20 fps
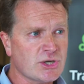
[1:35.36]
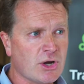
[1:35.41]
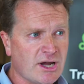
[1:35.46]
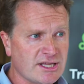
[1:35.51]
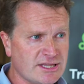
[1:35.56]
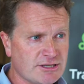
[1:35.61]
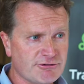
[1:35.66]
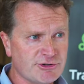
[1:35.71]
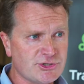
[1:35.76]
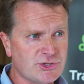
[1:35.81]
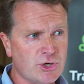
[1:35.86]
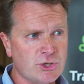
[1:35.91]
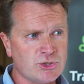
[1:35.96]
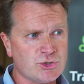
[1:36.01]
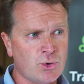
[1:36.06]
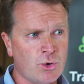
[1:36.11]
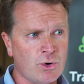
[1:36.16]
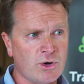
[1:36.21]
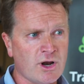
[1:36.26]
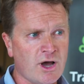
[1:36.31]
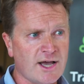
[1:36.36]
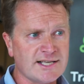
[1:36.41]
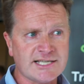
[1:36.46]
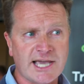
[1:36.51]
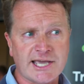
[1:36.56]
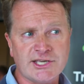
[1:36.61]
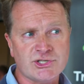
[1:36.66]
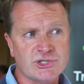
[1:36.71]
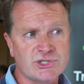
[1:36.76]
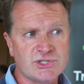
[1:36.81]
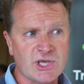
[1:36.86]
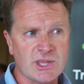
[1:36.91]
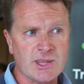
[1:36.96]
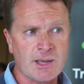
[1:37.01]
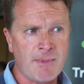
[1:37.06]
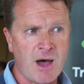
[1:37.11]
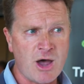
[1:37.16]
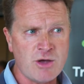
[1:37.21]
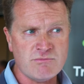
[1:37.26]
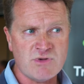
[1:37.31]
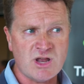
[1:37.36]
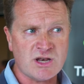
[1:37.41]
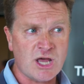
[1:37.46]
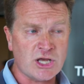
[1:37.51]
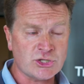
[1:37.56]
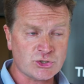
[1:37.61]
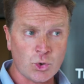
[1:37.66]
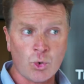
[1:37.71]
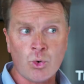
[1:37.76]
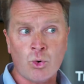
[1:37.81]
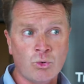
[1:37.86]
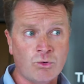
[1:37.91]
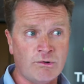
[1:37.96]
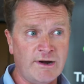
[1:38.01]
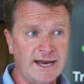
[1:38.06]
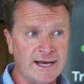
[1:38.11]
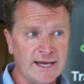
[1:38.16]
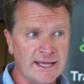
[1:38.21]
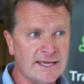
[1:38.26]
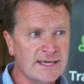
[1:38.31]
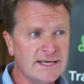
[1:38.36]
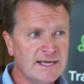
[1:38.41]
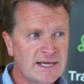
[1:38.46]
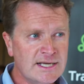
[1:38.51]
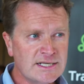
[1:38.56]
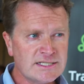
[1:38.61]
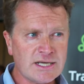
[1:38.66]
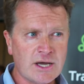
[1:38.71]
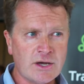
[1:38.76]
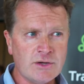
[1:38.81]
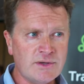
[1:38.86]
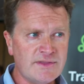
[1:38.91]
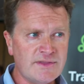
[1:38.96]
inside the research organisations at the moment at all, really. So